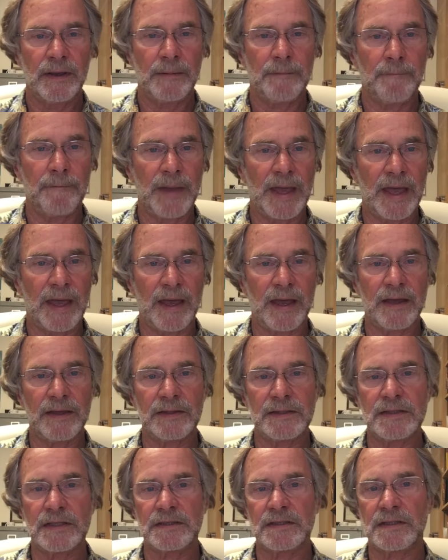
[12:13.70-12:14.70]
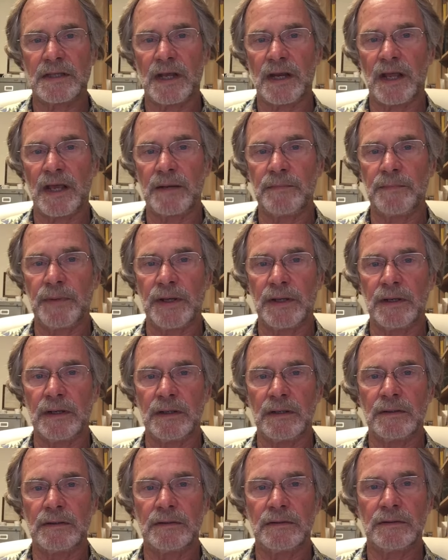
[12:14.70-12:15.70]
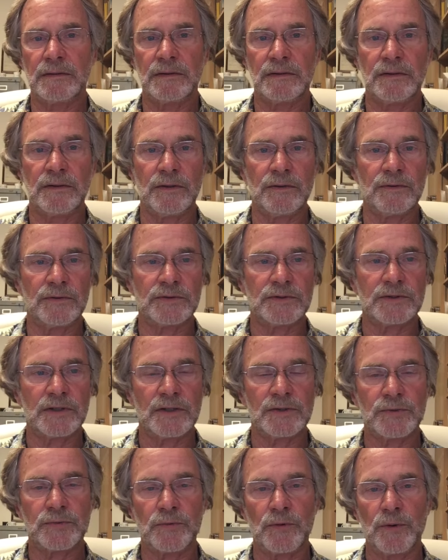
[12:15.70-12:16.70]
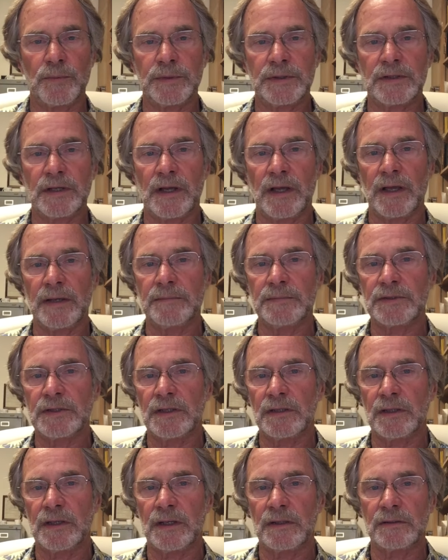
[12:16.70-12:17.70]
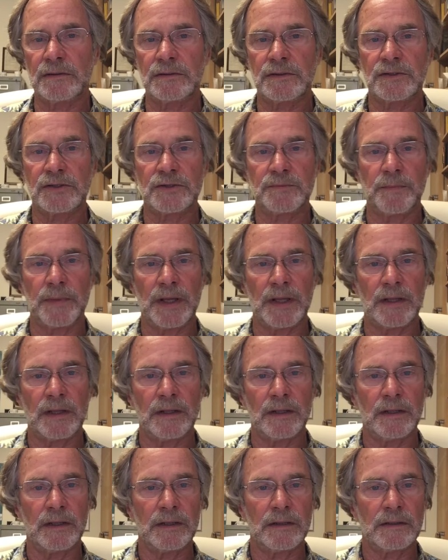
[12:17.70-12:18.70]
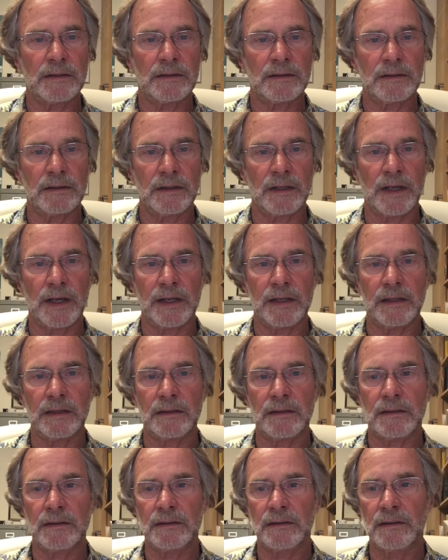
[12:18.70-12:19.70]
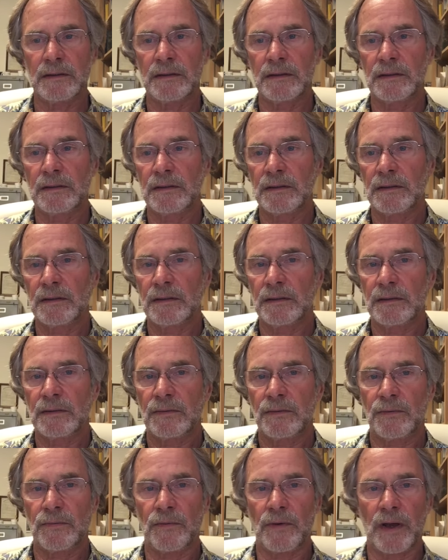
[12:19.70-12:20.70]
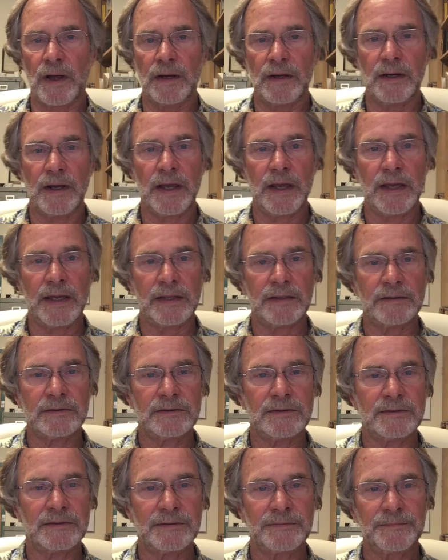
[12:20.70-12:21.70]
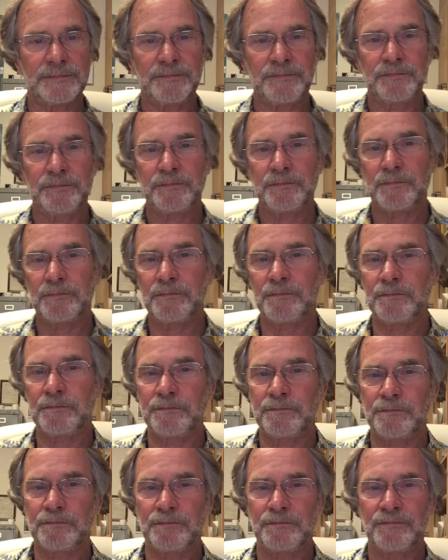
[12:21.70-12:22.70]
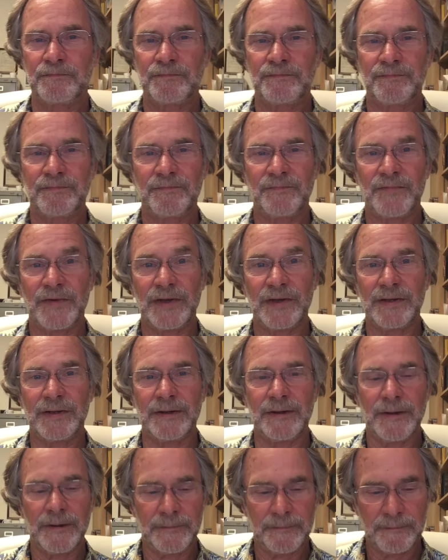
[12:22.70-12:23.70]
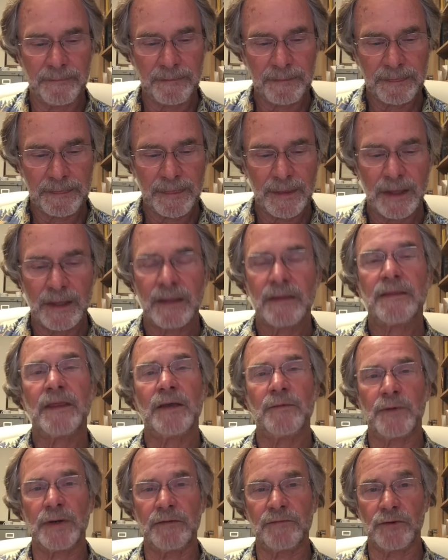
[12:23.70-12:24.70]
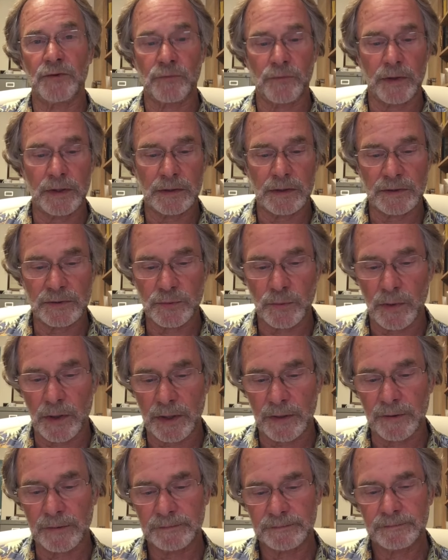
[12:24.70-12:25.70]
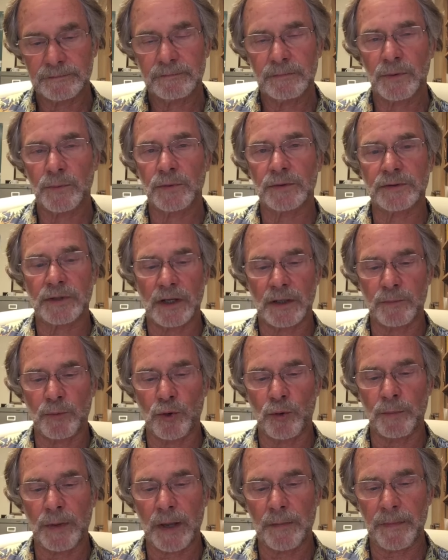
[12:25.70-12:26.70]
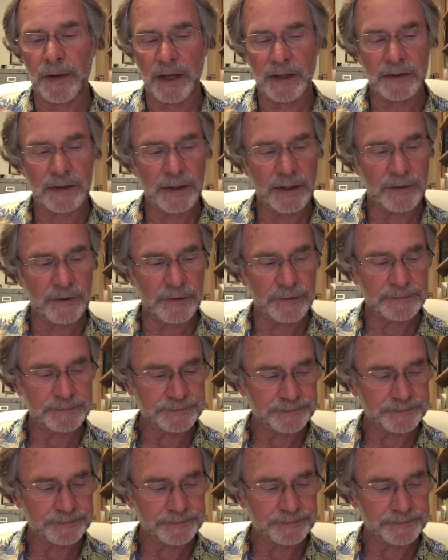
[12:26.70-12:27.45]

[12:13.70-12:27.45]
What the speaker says: baths that had been used since Roman times and that smell like rotten eggs. Fun. They would even drink this water, but we'll talk more about Bath later.